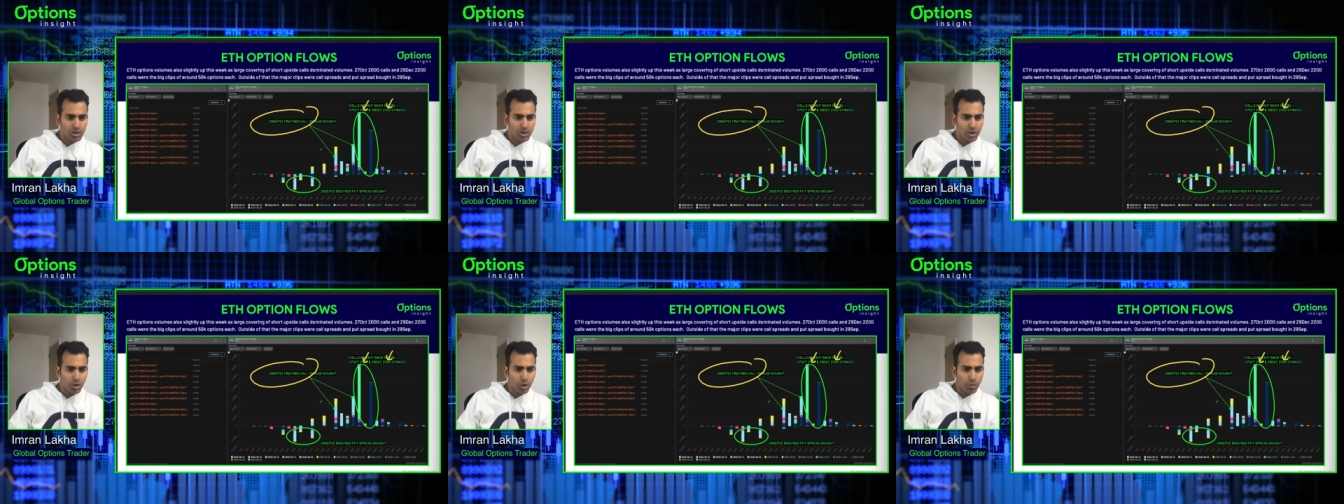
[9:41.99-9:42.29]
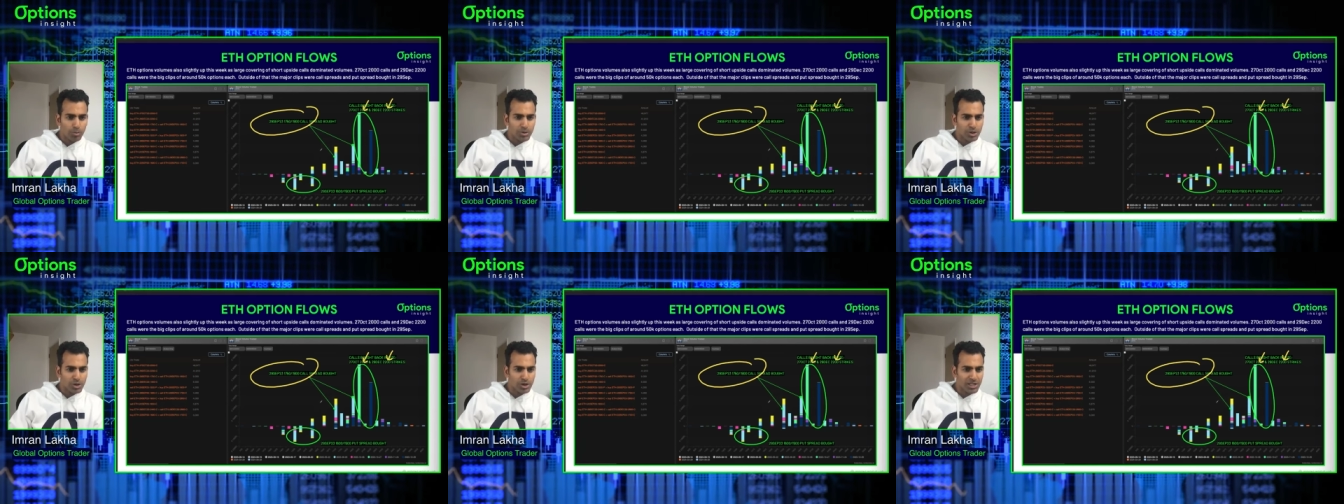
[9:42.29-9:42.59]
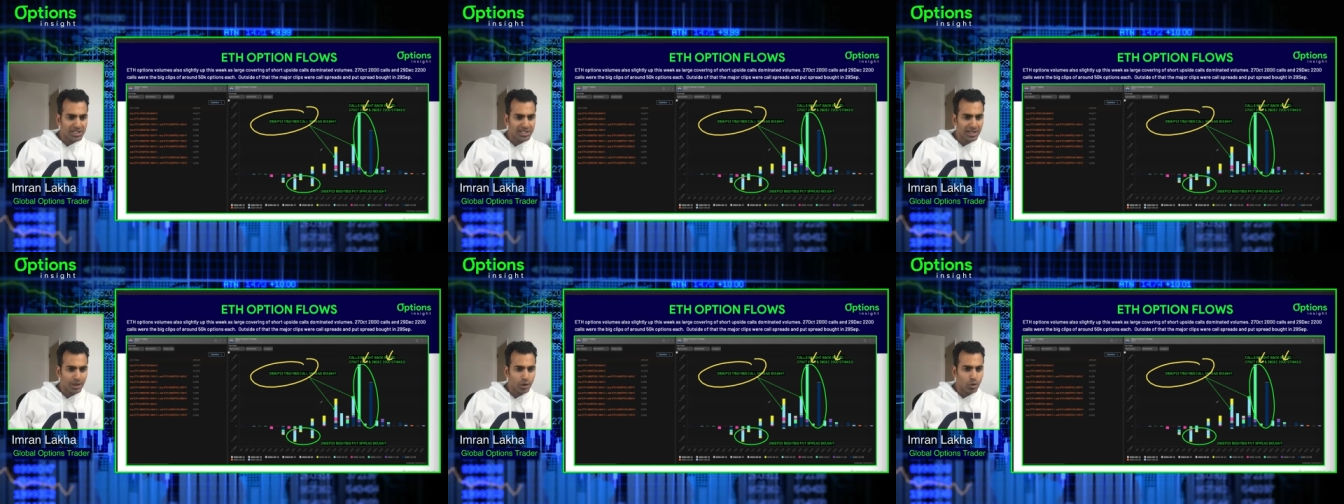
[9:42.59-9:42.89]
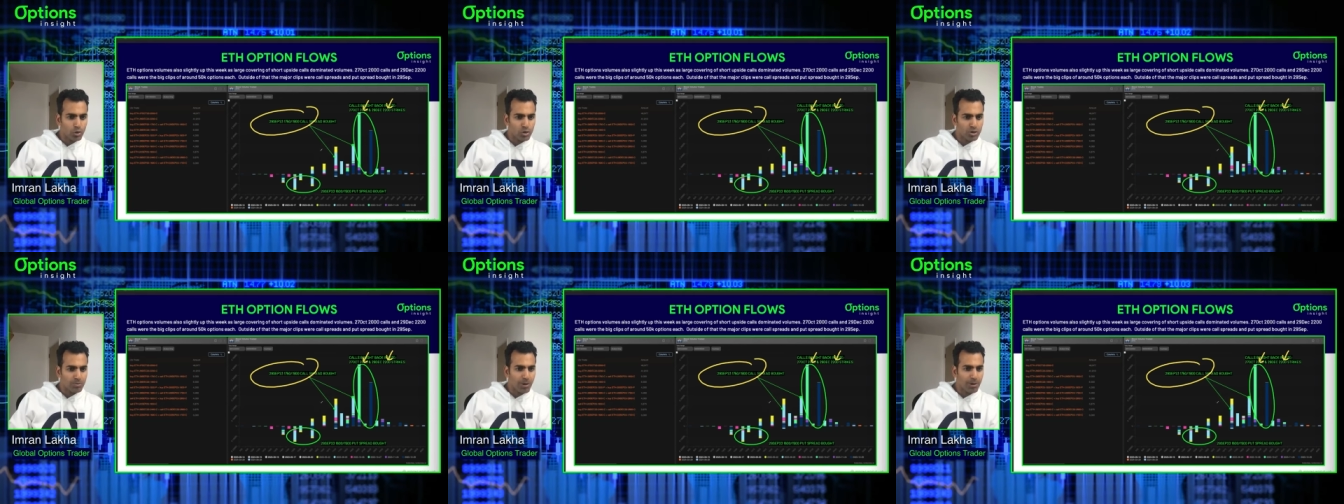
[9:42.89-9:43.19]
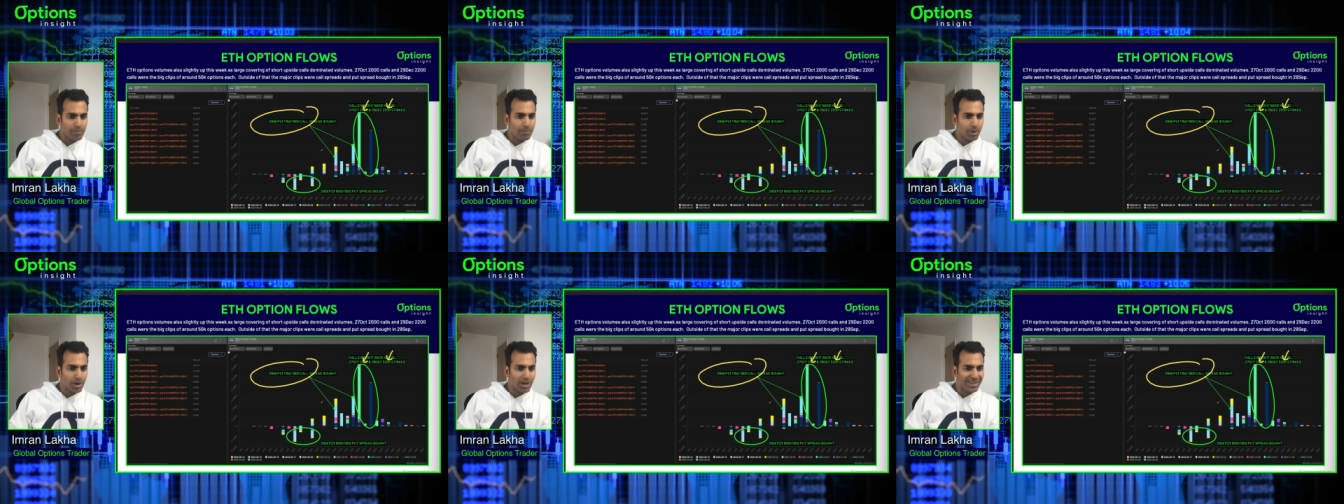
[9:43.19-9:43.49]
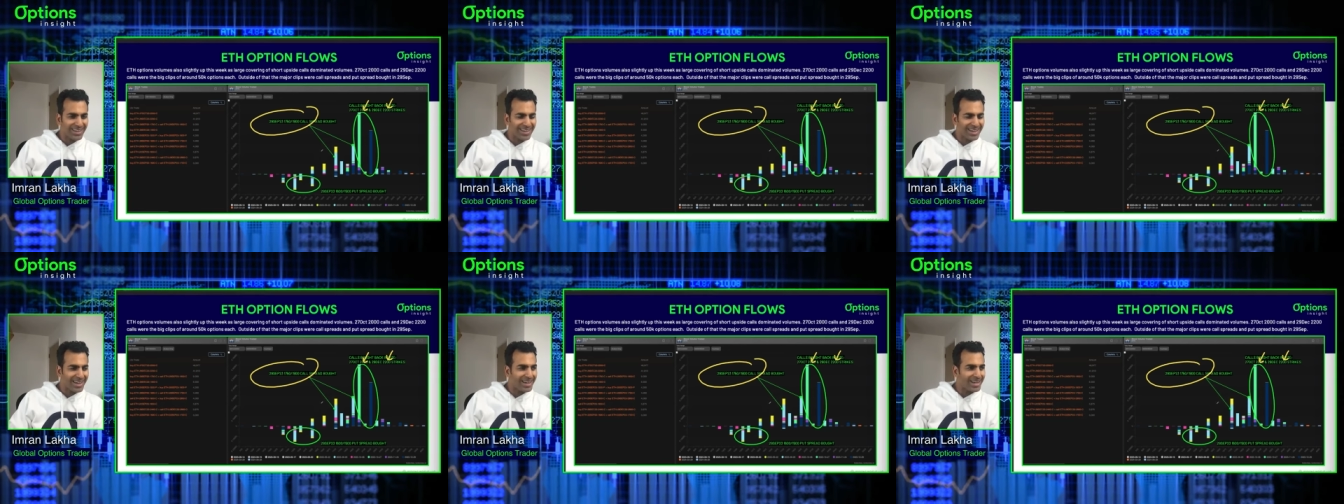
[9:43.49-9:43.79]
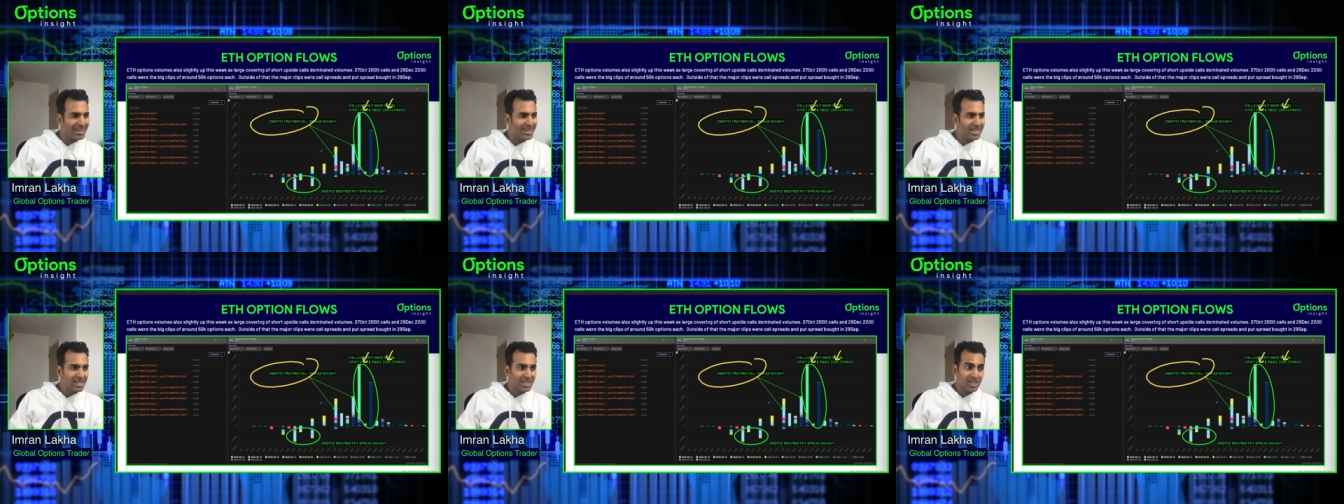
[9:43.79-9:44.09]
so opportunistic call spread buy there
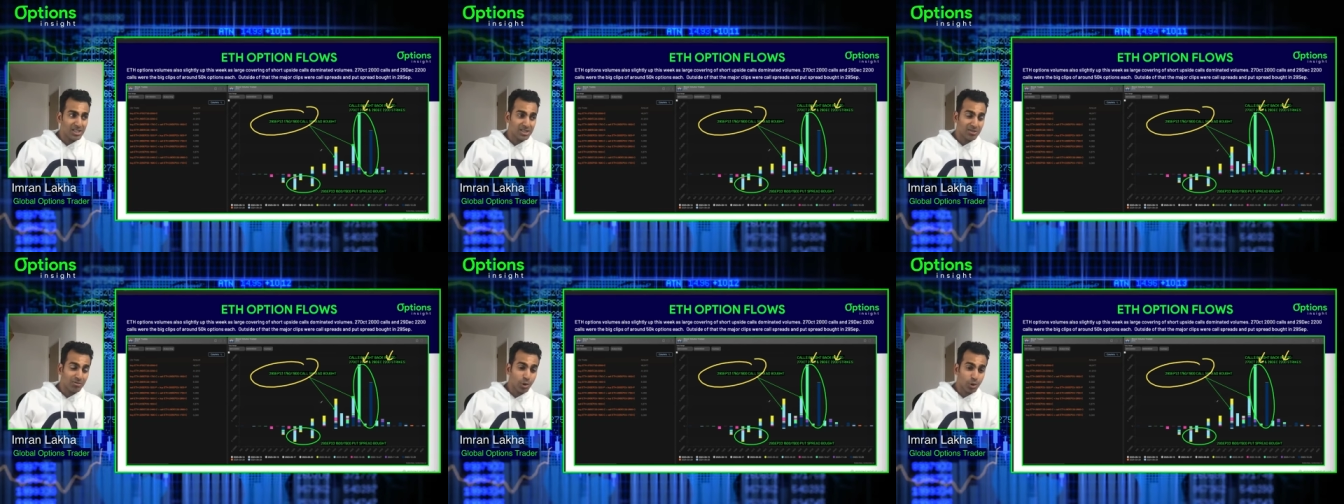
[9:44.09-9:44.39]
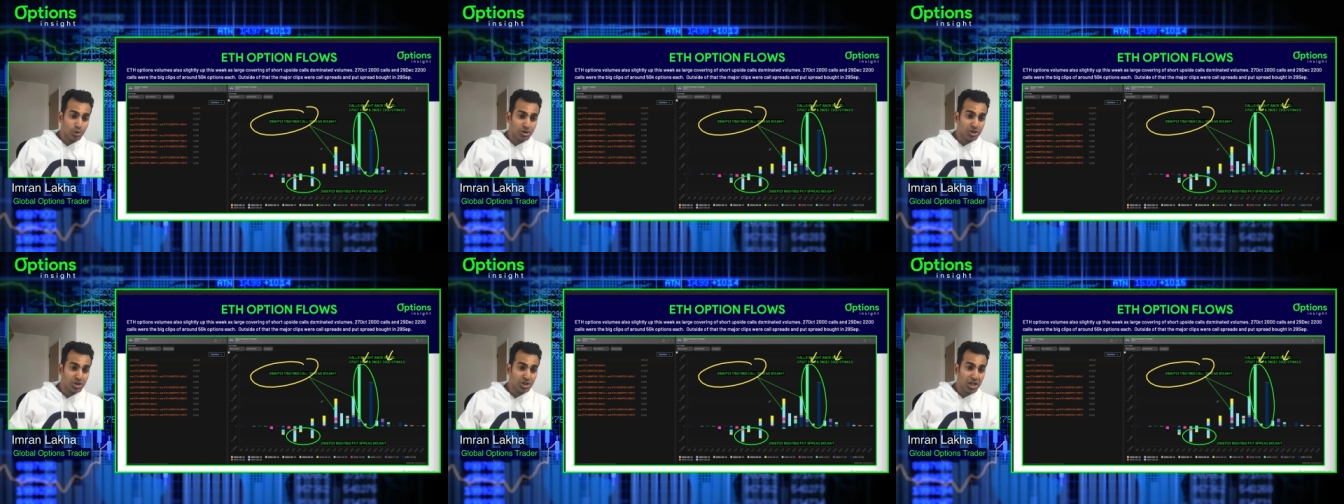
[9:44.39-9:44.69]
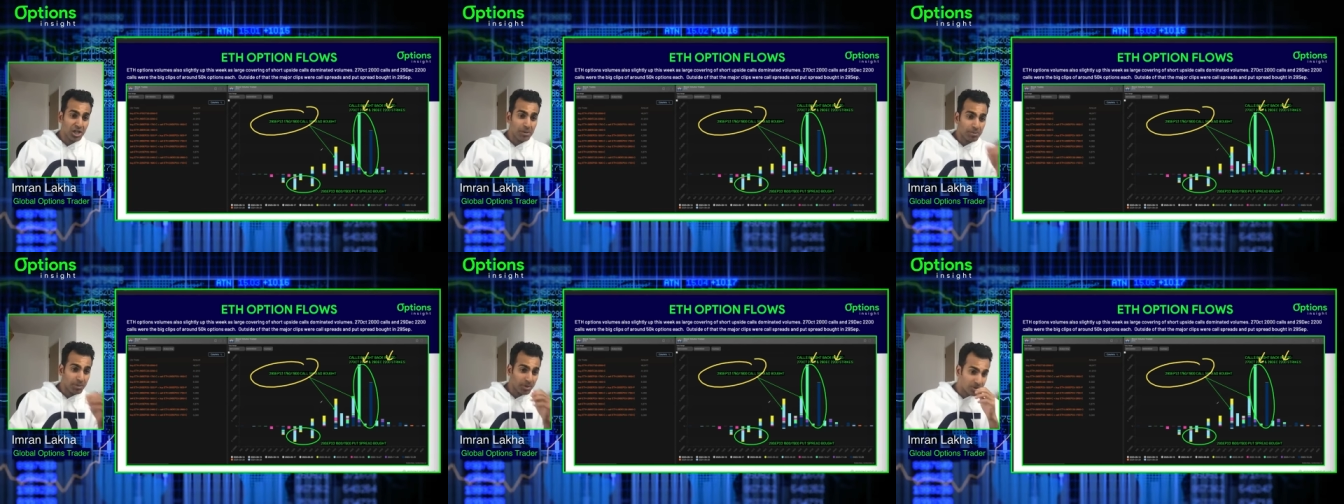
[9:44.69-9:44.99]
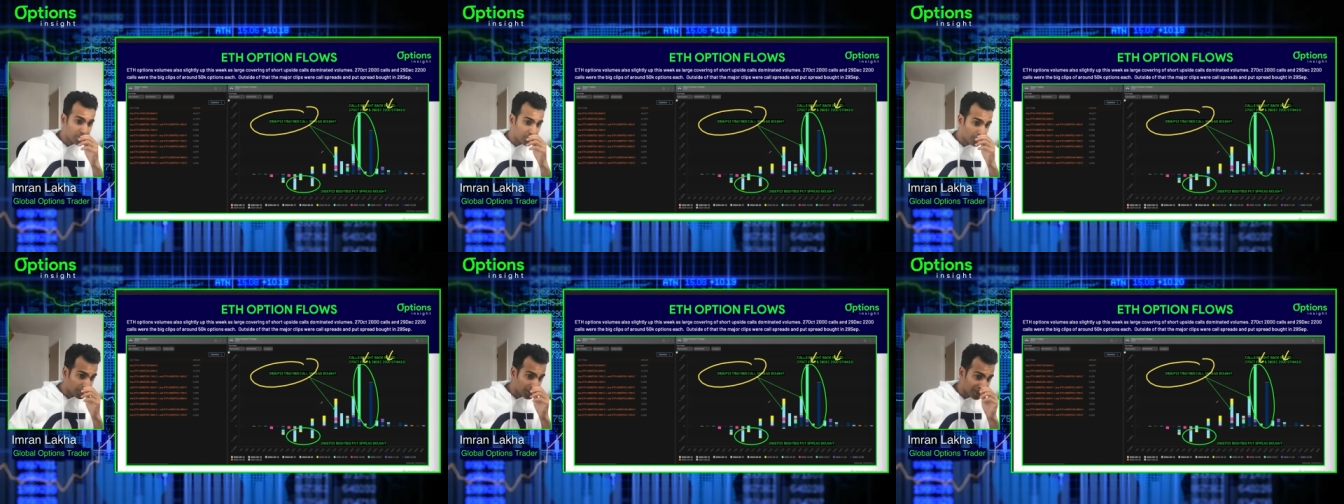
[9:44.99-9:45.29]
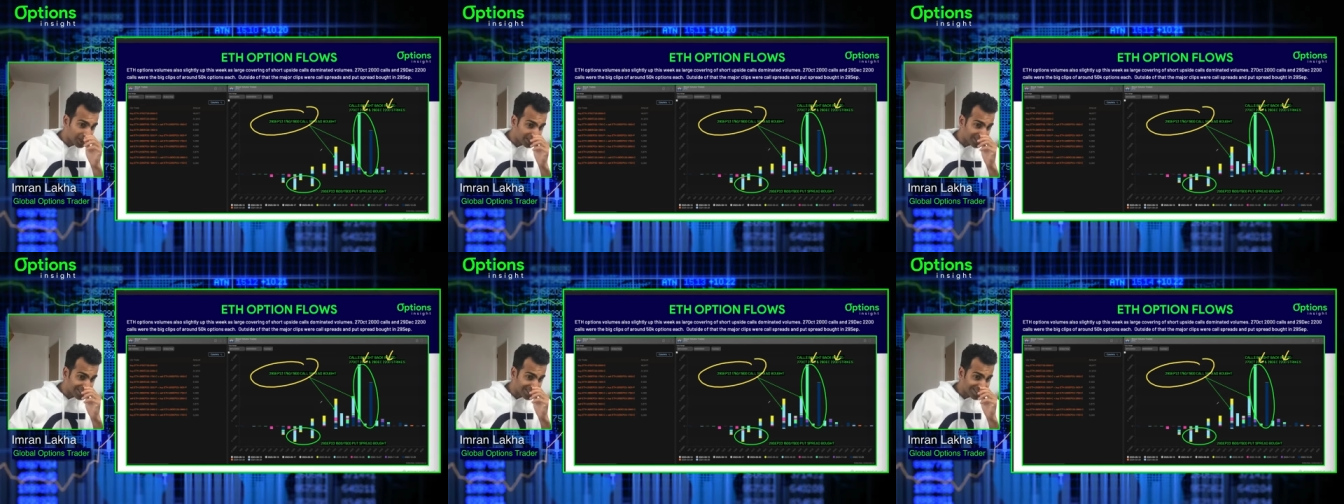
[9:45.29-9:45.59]
because the vols are cheap, and so you get